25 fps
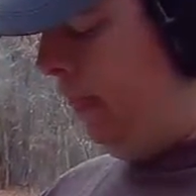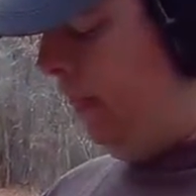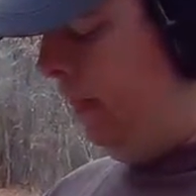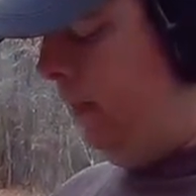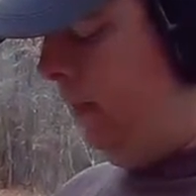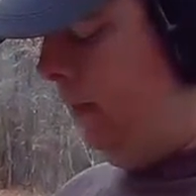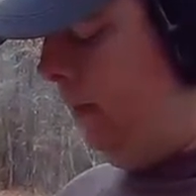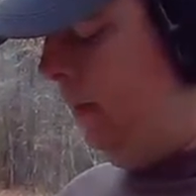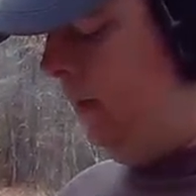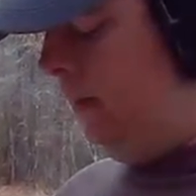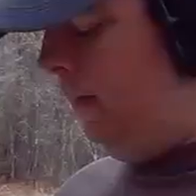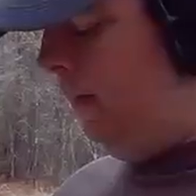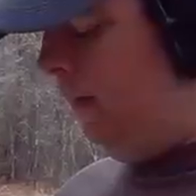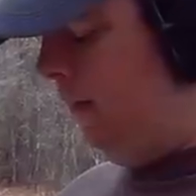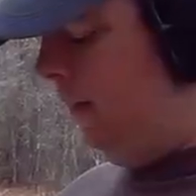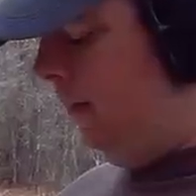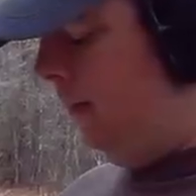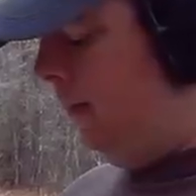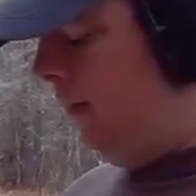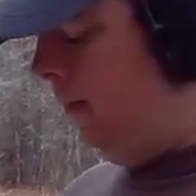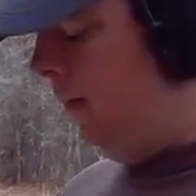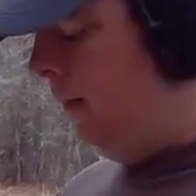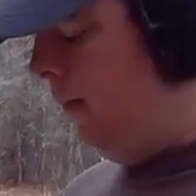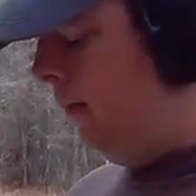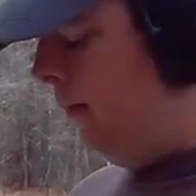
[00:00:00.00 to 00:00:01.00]
And they're also
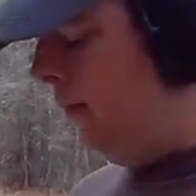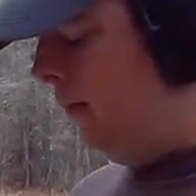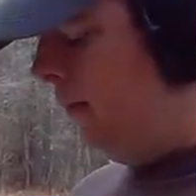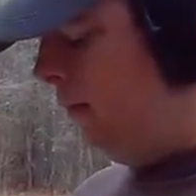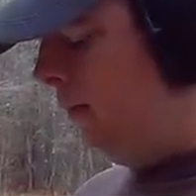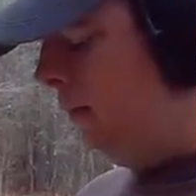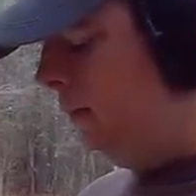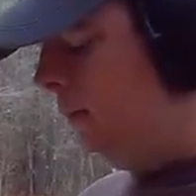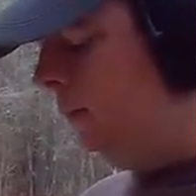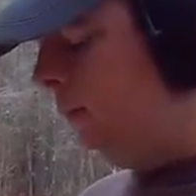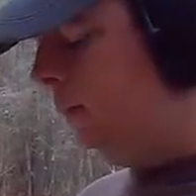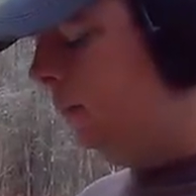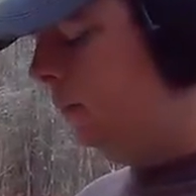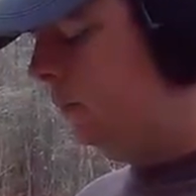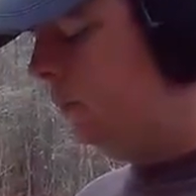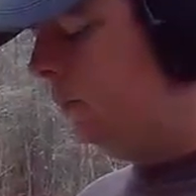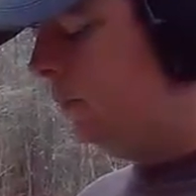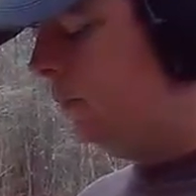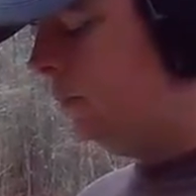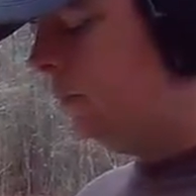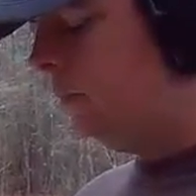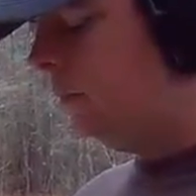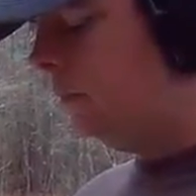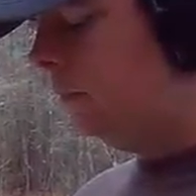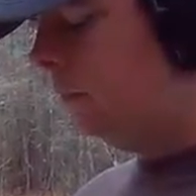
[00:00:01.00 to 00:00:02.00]
priced about the
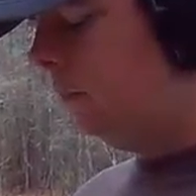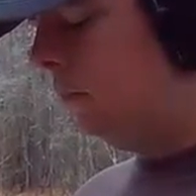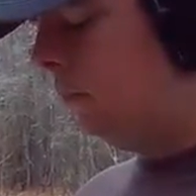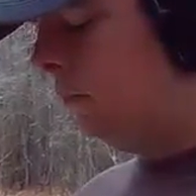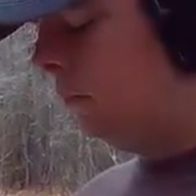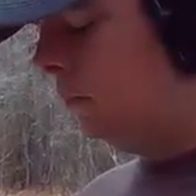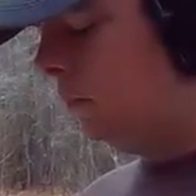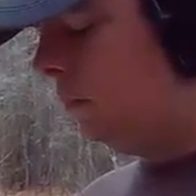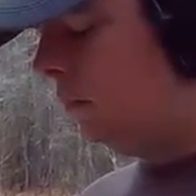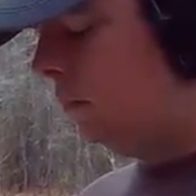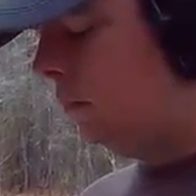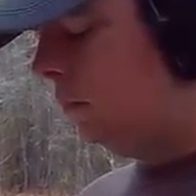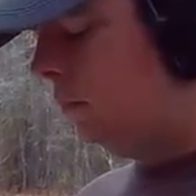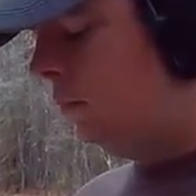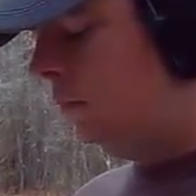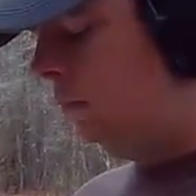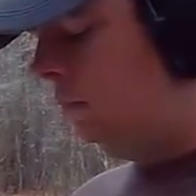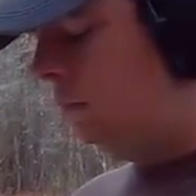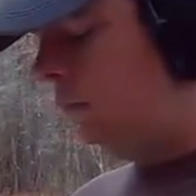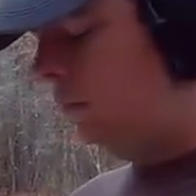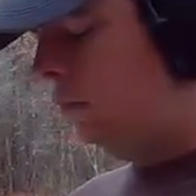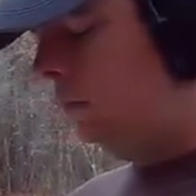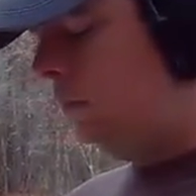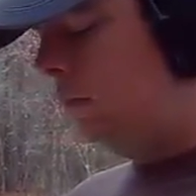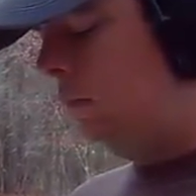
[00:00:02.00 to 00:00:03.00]
same as you would
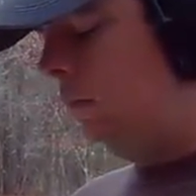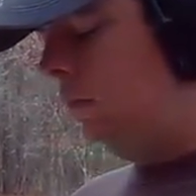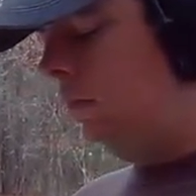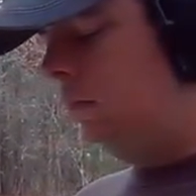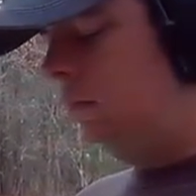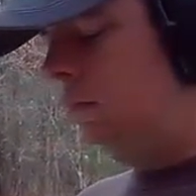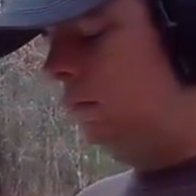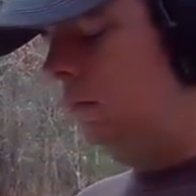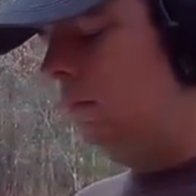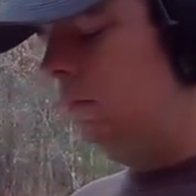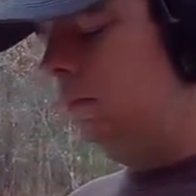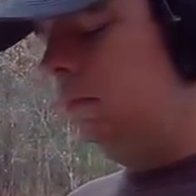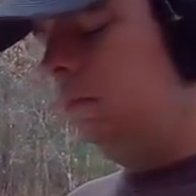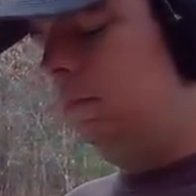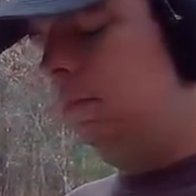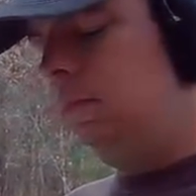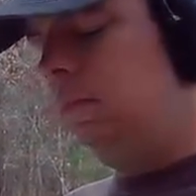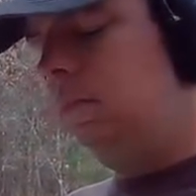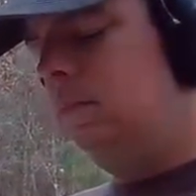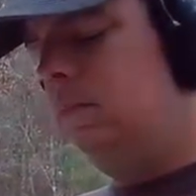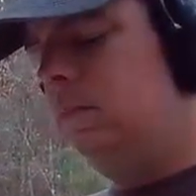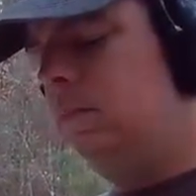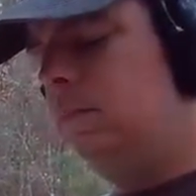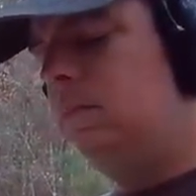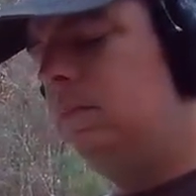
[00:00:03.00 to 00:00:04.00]
pay for
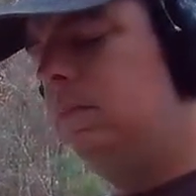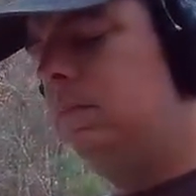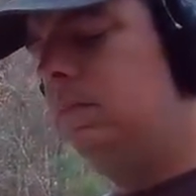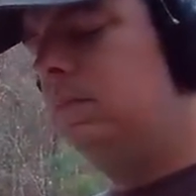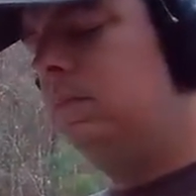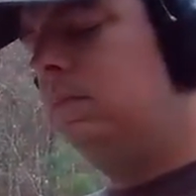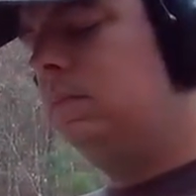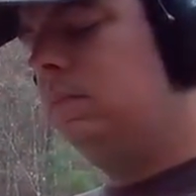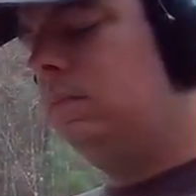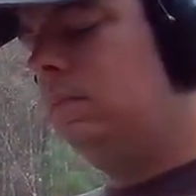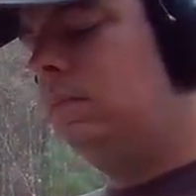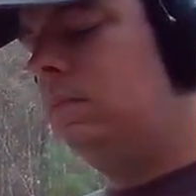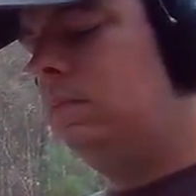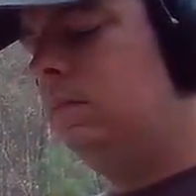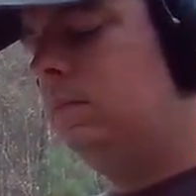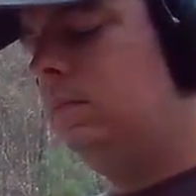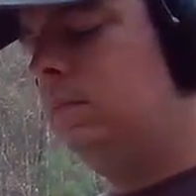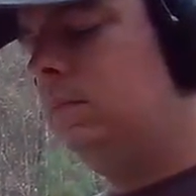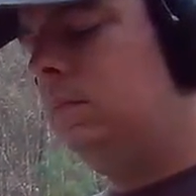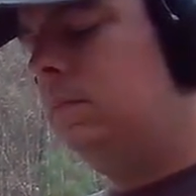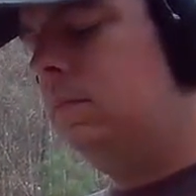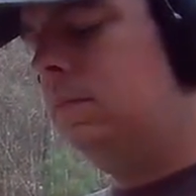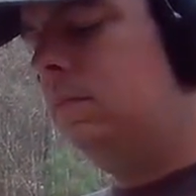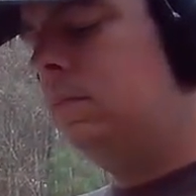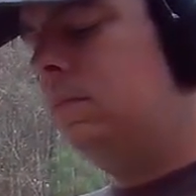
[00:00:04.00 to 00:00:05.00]
any kind
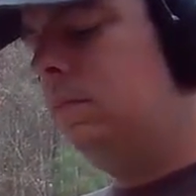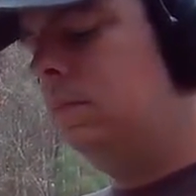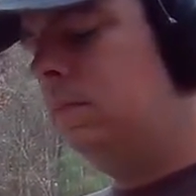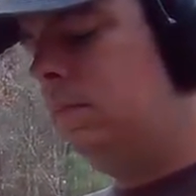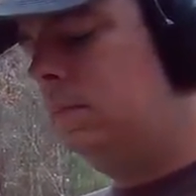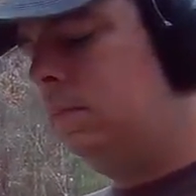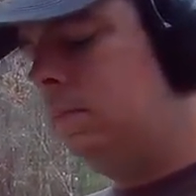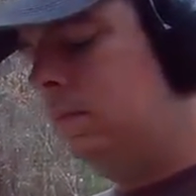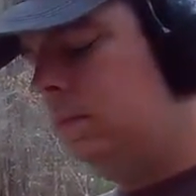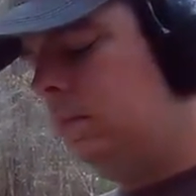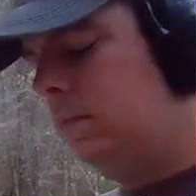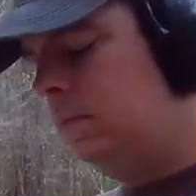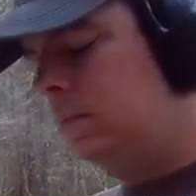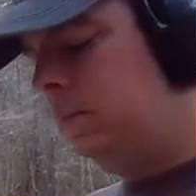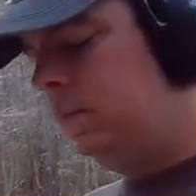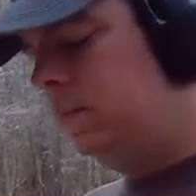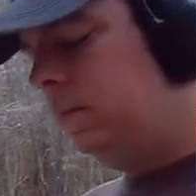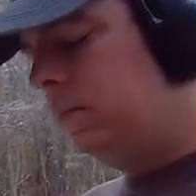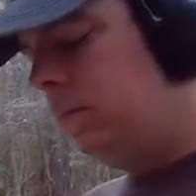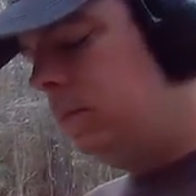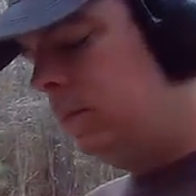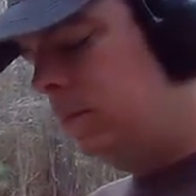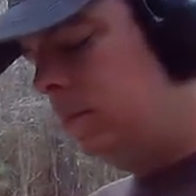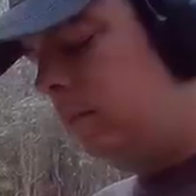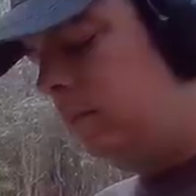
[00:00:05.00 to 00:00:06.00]
of night sight
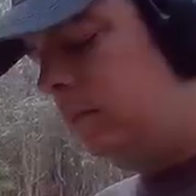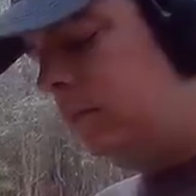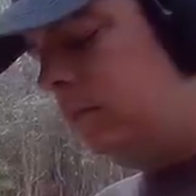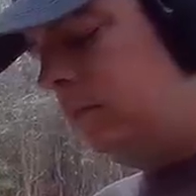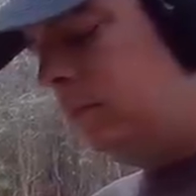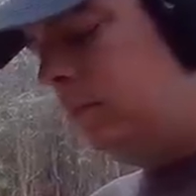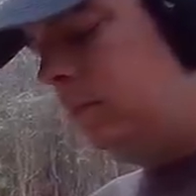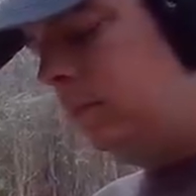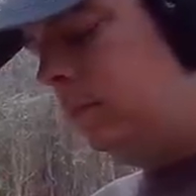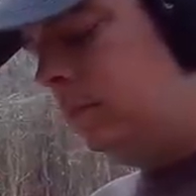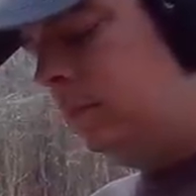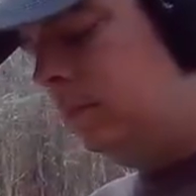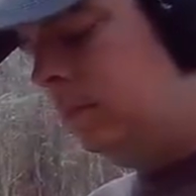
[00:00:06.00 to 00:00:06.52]
or